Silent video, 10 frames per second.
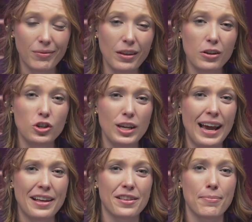She
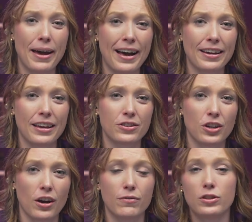has the baggage
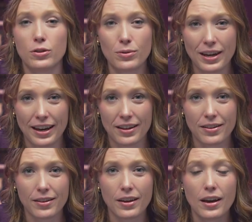of 2
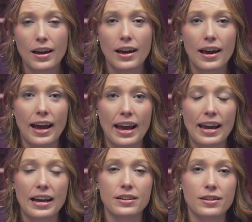kids.
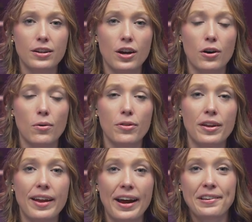And, the
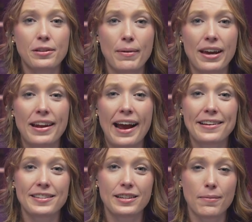next man
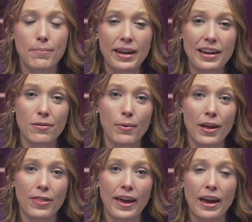has to compete
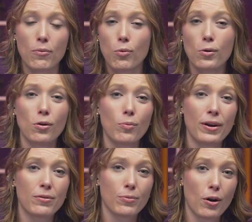with a
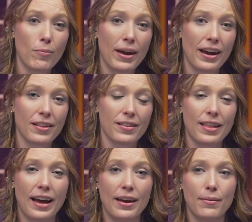whirlwind romance
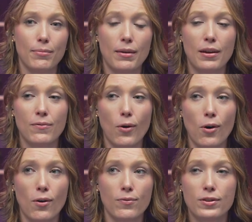that
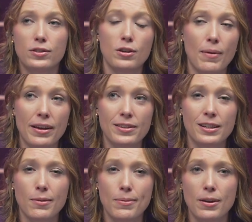involved
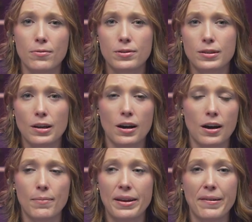domestic abuse.
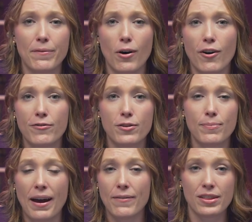It involved
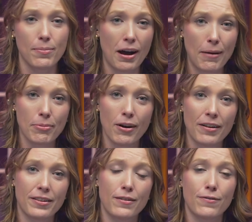having the
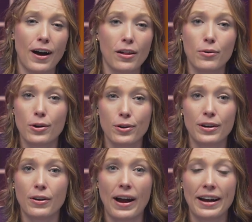paparazzi follow her
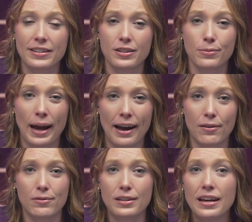and her ex around.